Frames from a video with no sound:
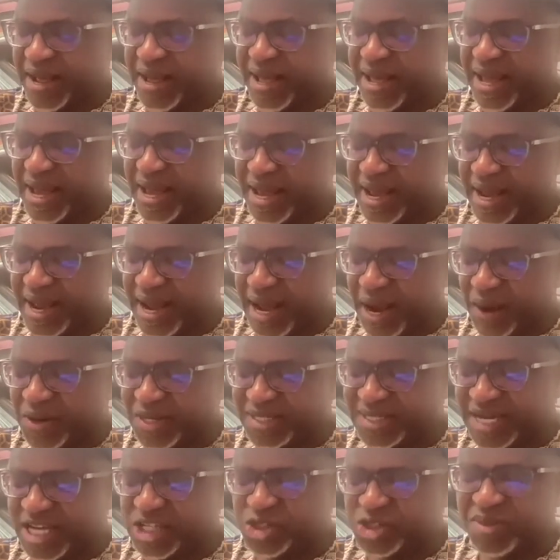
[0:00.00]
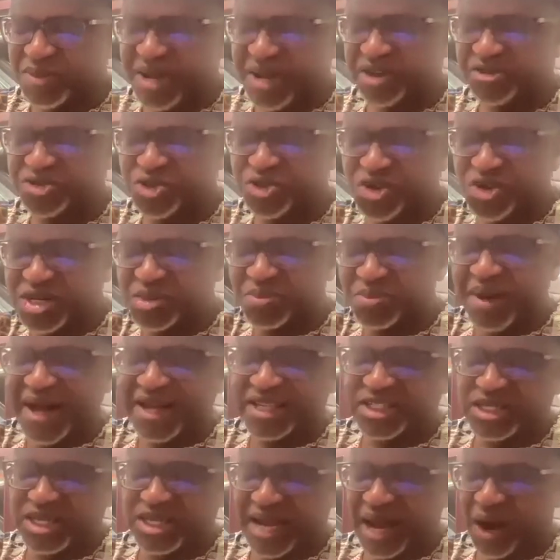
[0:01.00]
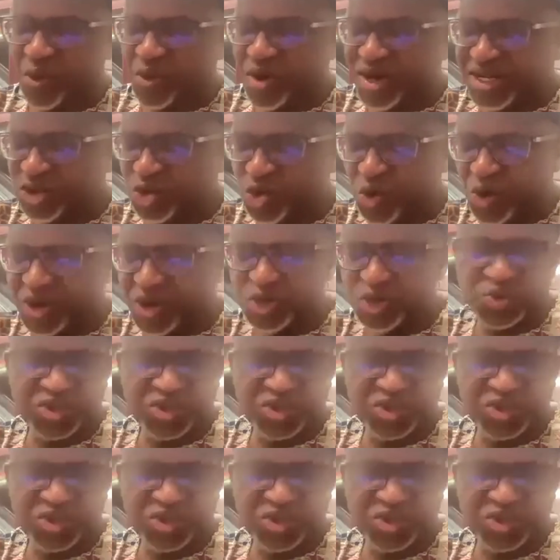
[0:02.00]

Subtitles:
I will just make a few remarks. I won't go into